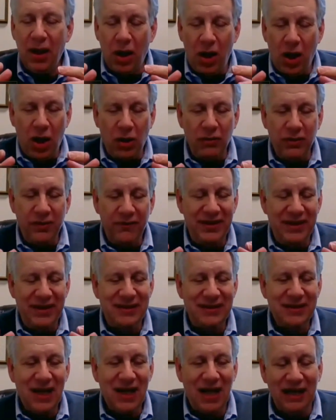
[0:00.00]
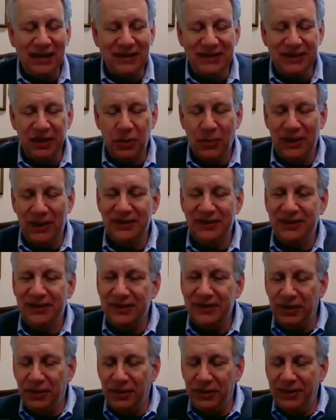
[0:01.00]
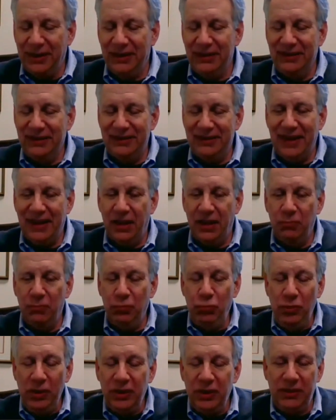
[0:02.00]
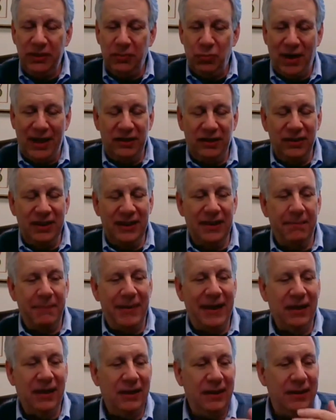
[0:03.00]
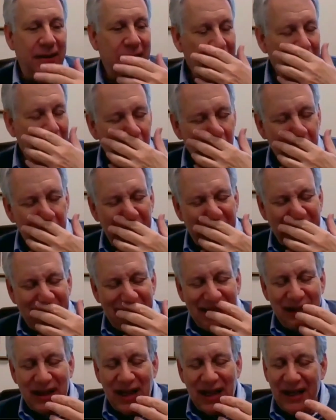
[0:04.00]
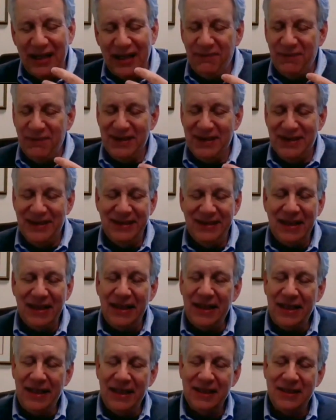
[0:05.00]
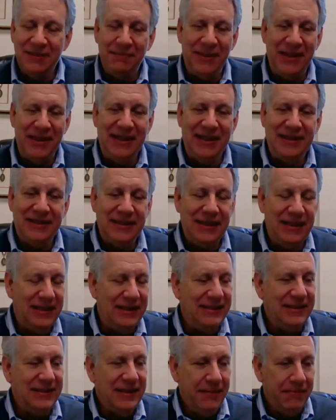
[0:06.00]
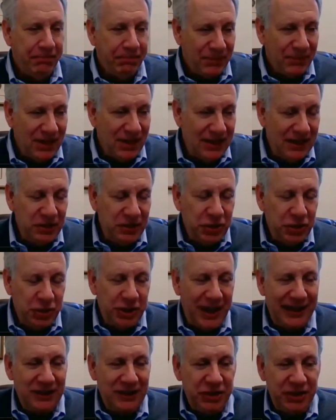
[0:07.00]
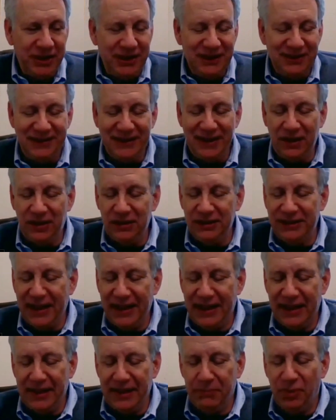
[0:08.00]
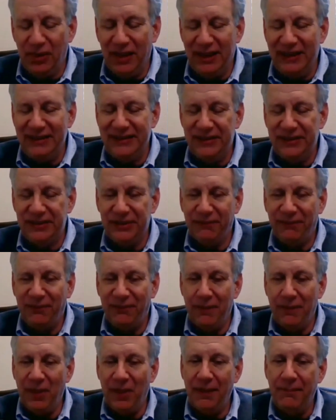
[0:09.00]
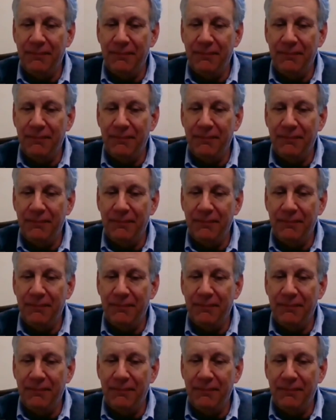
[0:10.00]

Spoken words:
all of these consequences are things that are really readily apparent. But the kind of insidious piece is the changes that are taking place from